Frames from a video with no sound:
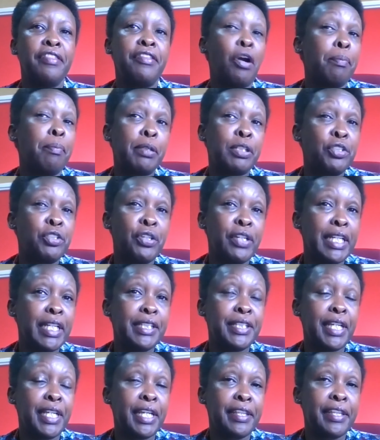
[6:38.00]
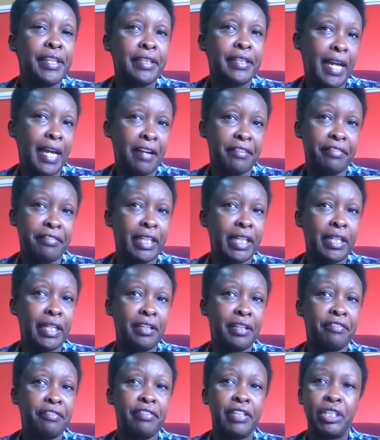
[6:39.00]
The opportunity that the
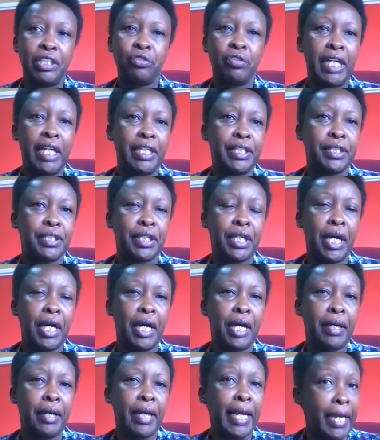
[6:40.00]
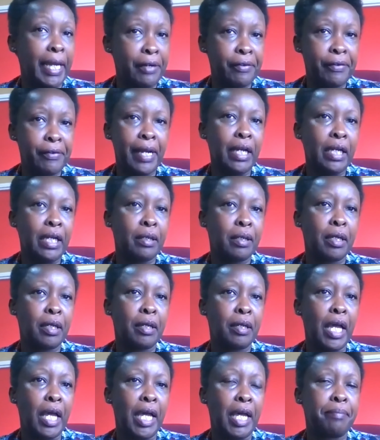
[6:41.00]
African Free Trade Area
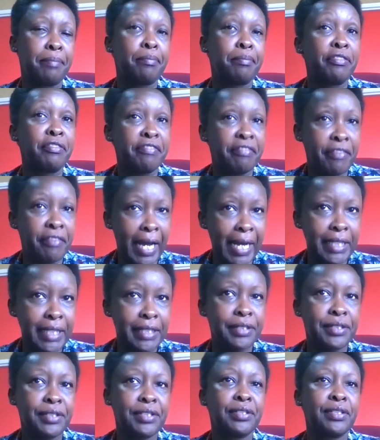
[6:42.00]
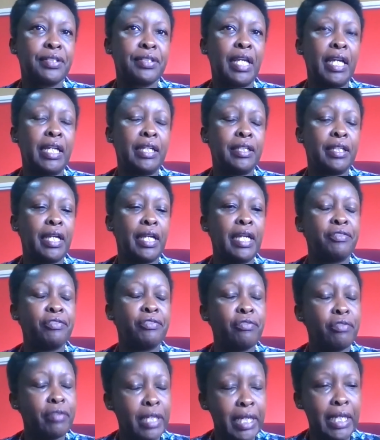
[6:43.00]
provides
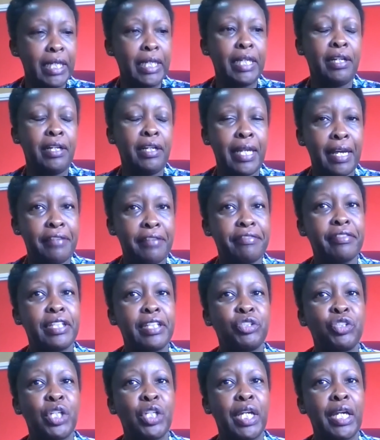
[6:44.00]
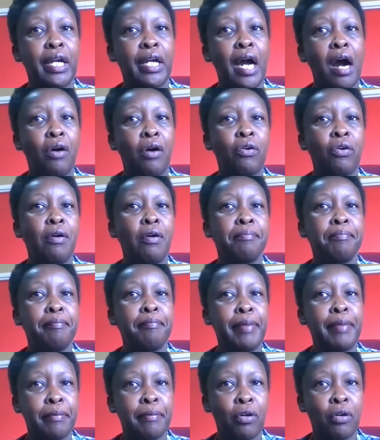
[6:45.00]
in really leveraging our
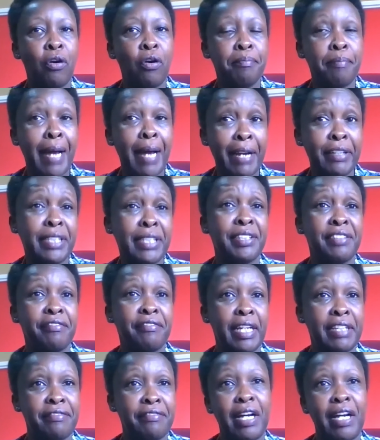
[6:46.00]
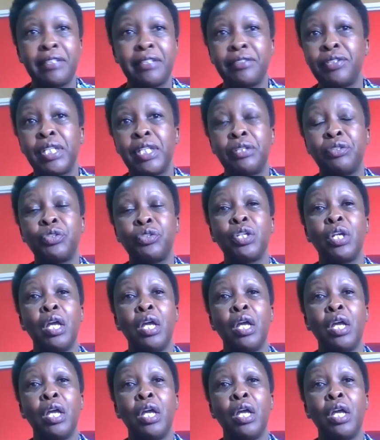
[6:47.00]
comparative advantage